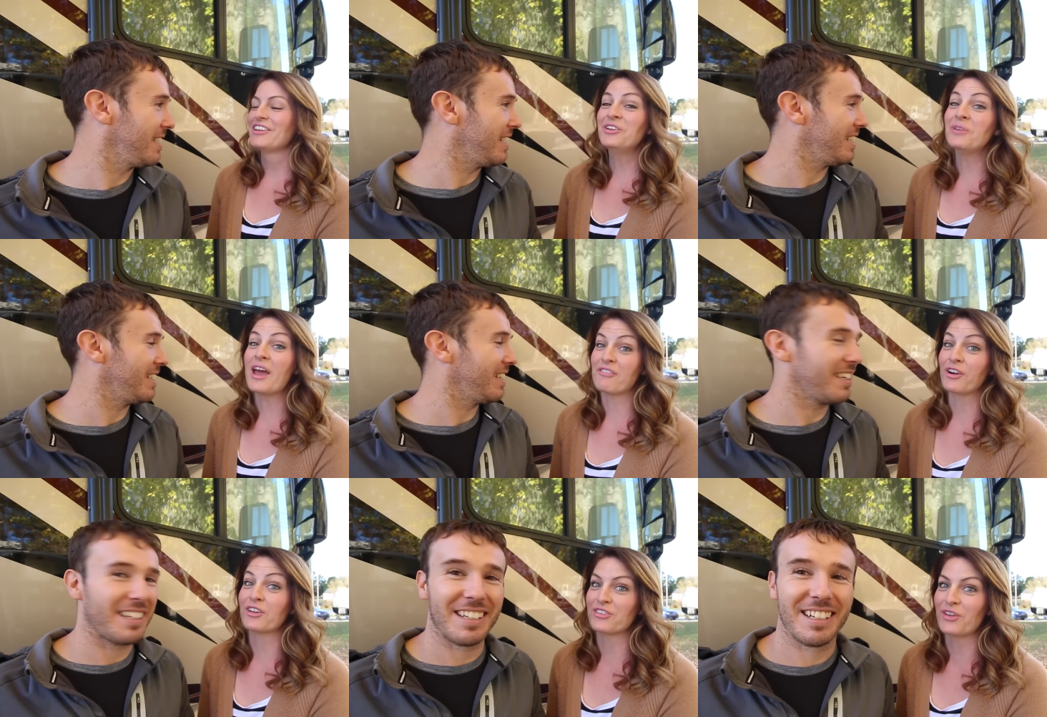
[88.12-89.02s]
Speaker 1: You never
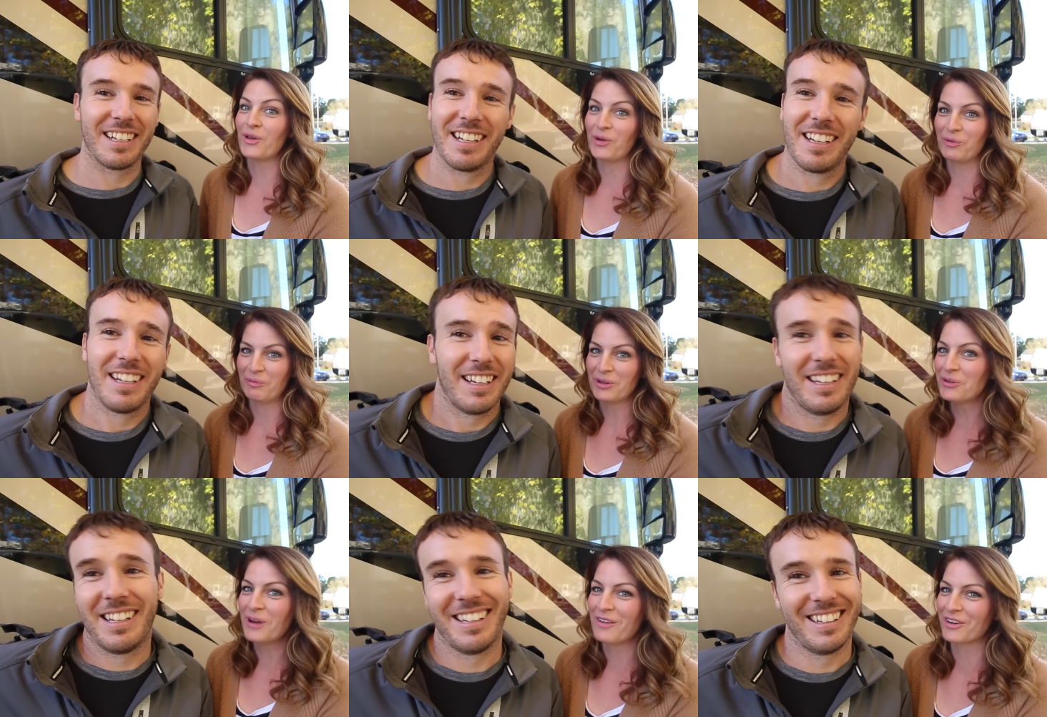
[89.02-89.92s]
assume. You
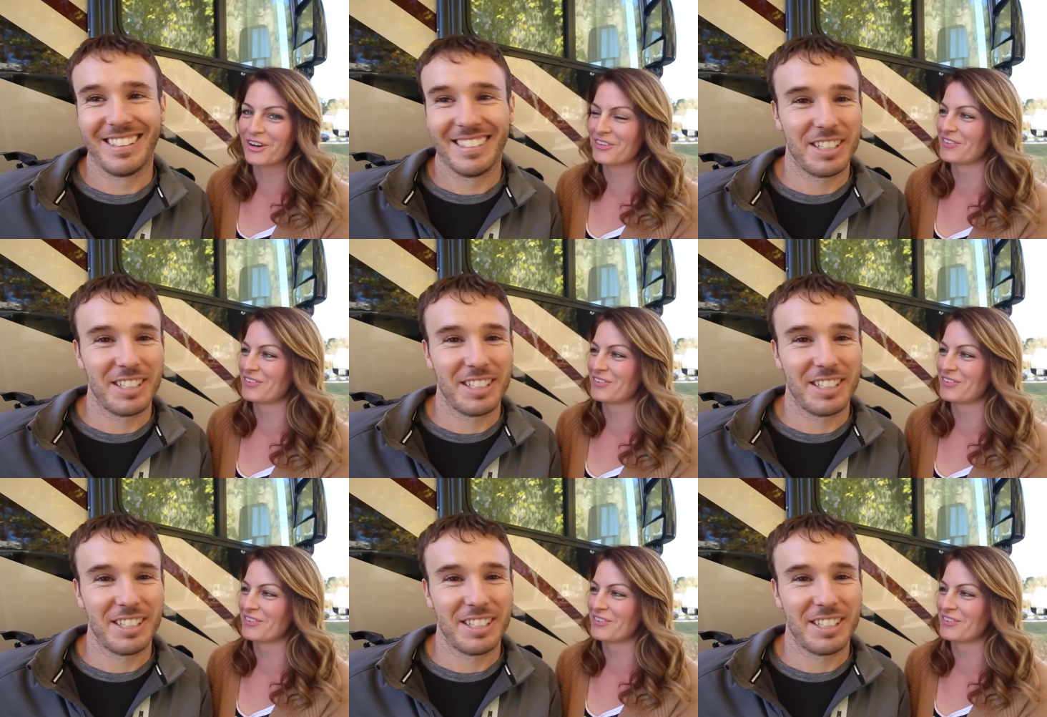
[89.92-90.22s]
never assume.